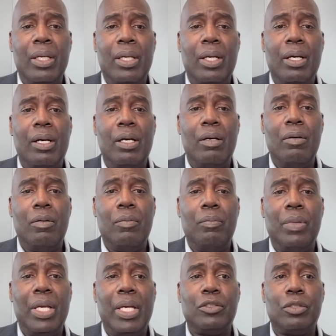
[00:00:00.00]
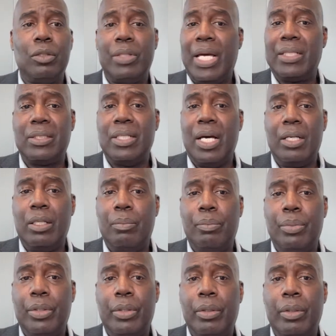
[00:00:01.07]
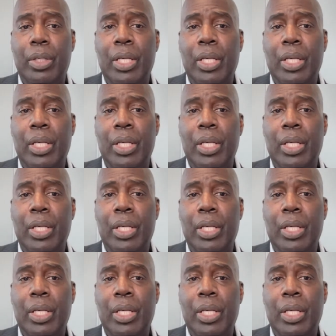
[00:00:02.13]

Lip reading: And so that's not a BRRRR.